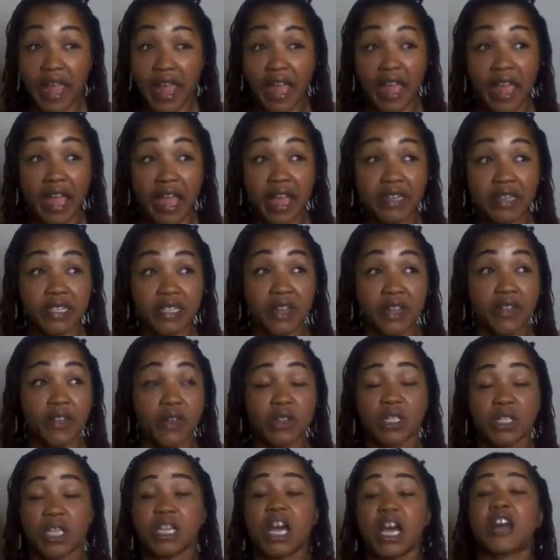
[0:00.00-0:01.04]
And
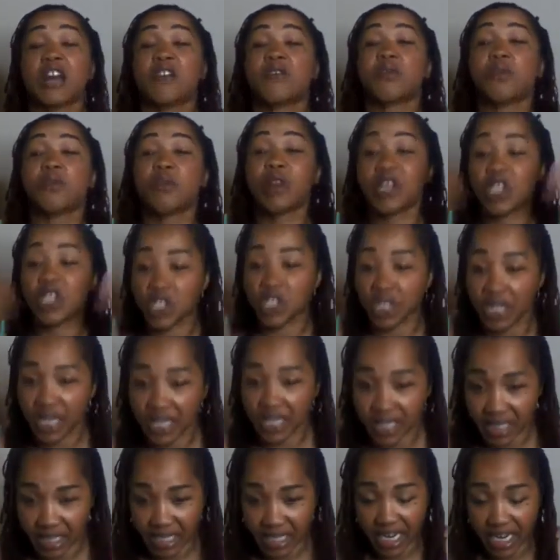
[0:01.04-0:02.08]
there's a lot of
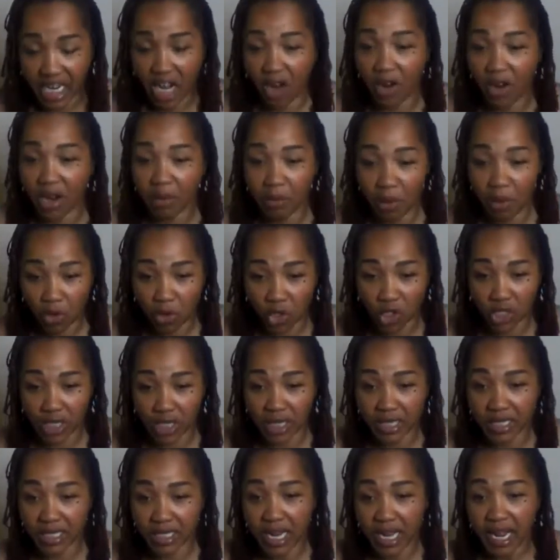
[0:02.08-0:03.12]
richness in our
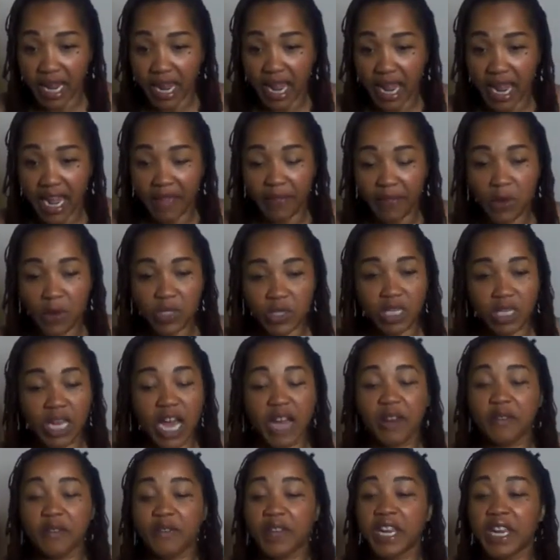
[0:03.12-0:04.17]
emotions. And there's a
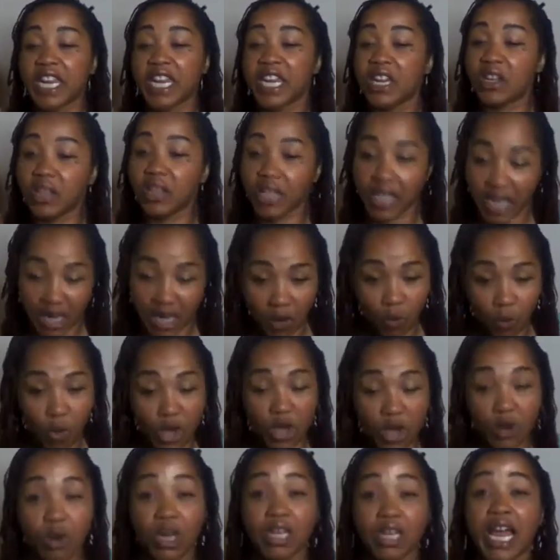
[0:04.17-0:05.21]
lot of healing
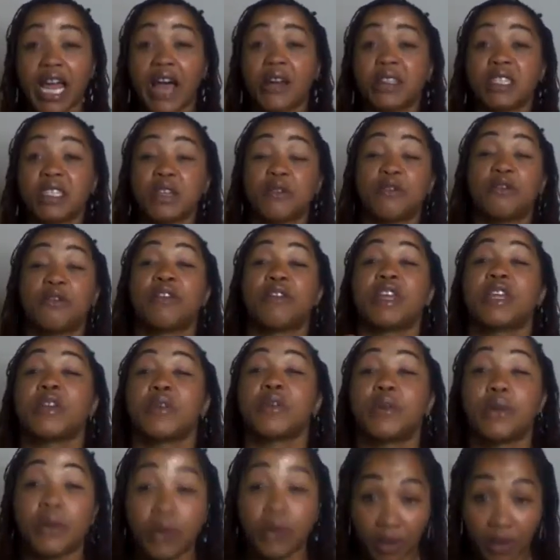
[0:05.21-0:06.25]
when you're allowed to
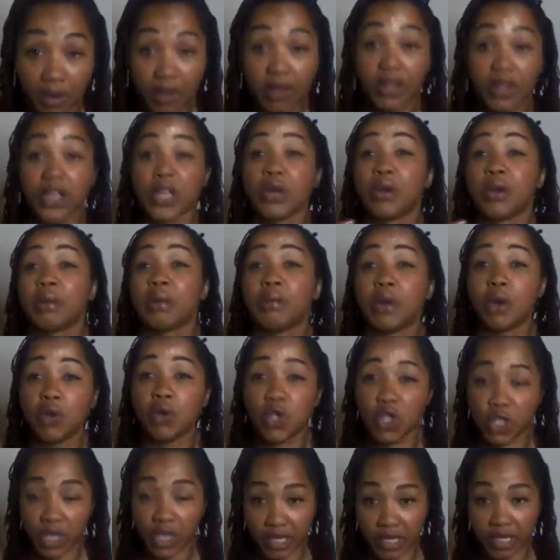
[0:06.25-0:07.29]
feel your
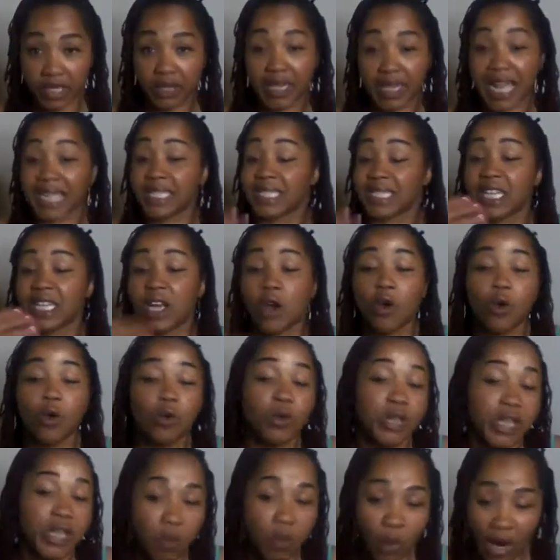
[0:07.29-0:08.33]
emotions. That's the
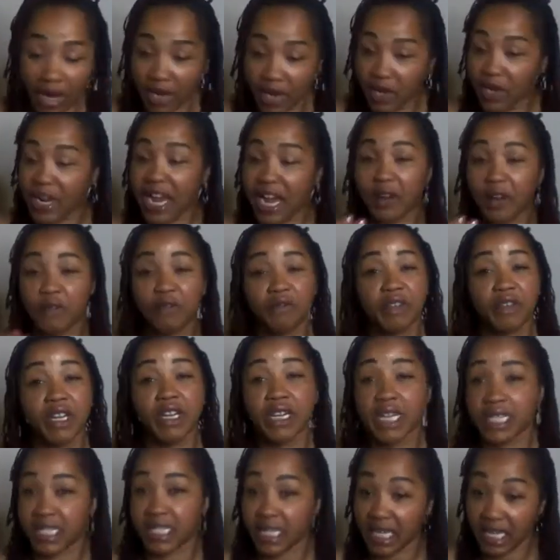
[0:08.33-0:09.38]
only way. You got to
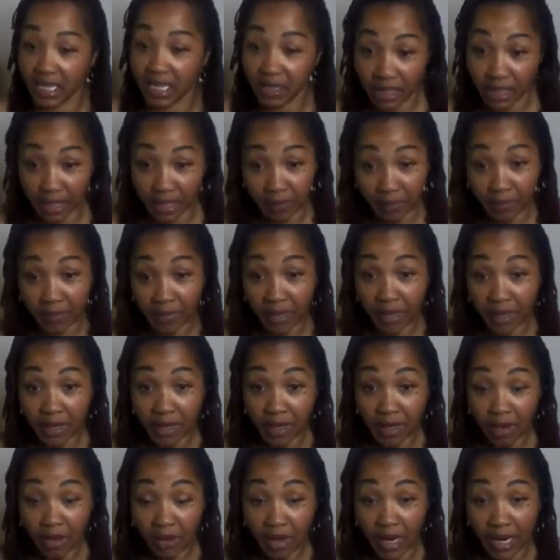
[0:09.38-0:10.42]
feel it to heal it.
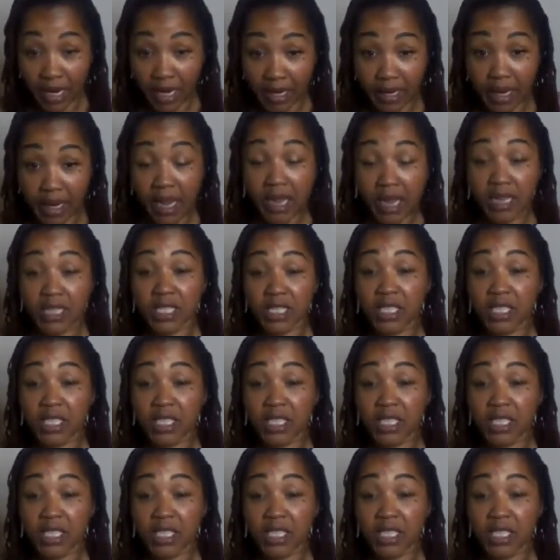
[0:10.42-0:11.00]
Okay.